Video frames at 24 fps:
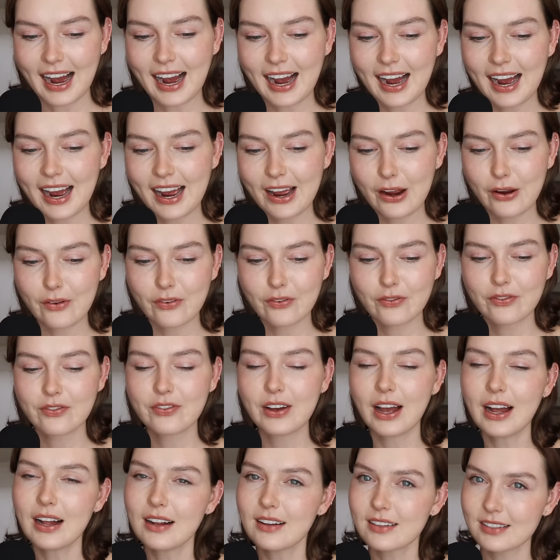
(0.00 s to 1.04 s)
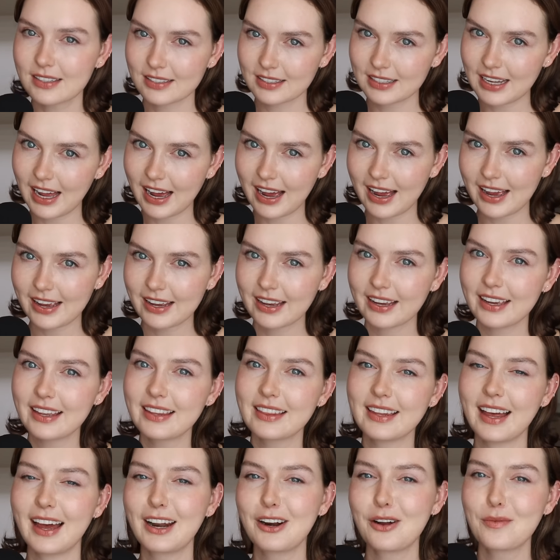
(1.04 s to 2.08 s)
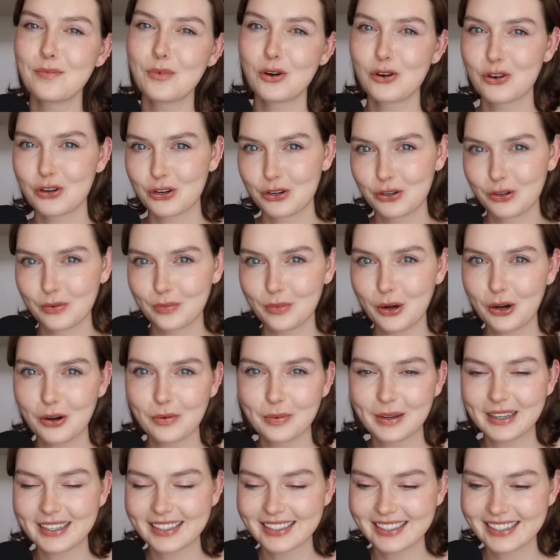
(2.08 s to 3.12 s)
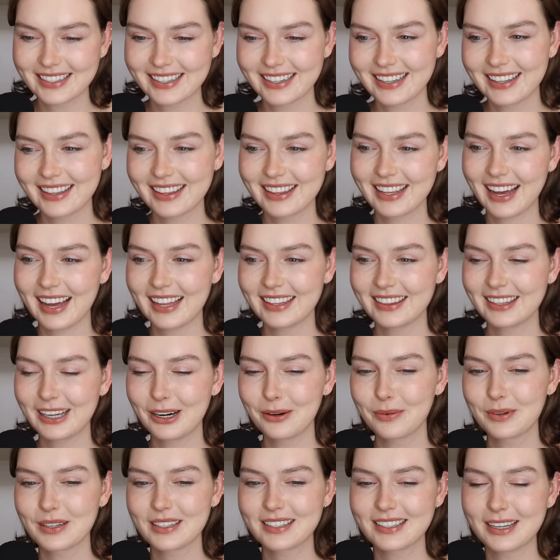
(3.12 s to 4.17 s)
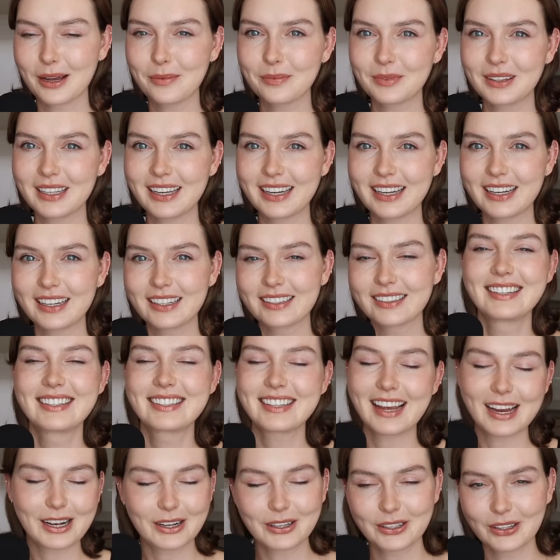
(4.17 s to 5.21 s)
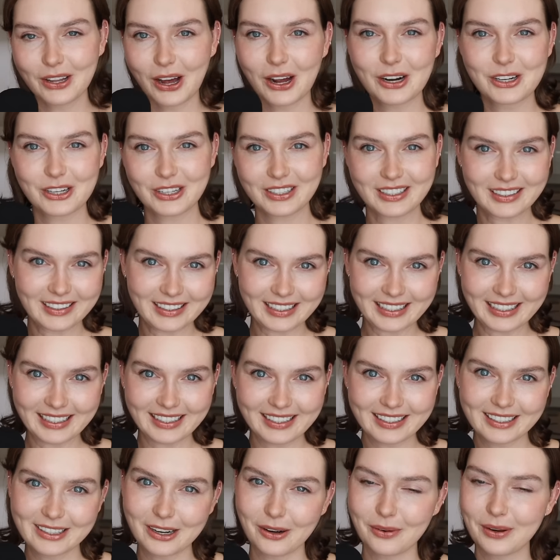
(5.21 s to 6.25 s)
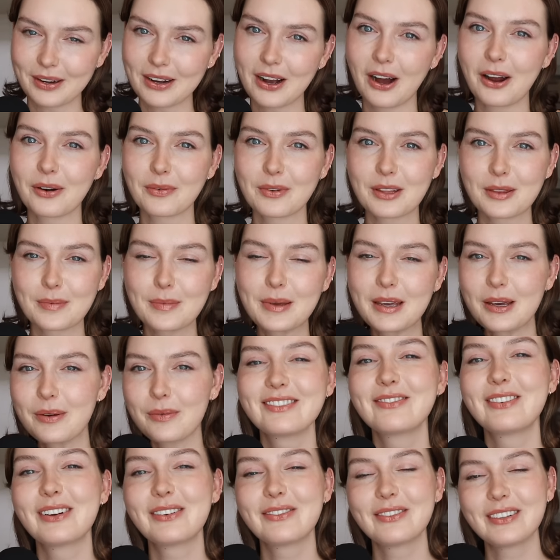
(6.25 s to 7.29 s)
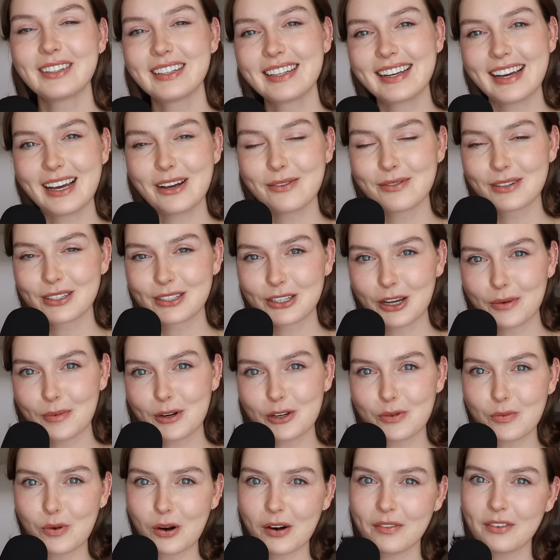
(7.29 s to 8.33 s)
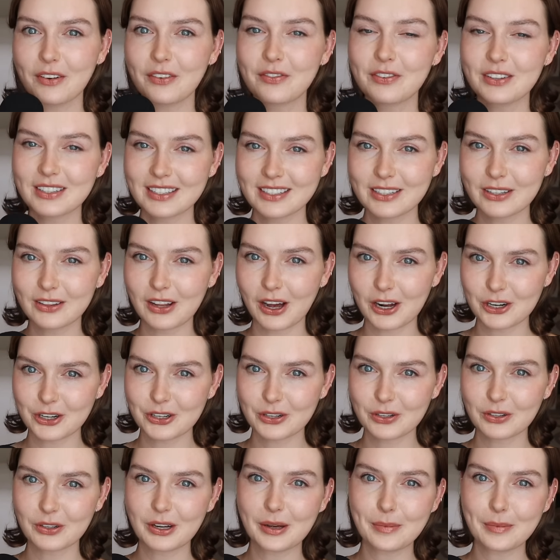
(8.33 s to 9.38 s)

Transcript: I felt like in that emotional moment that there was something psychologically going on with me when really it was so much more of a physiological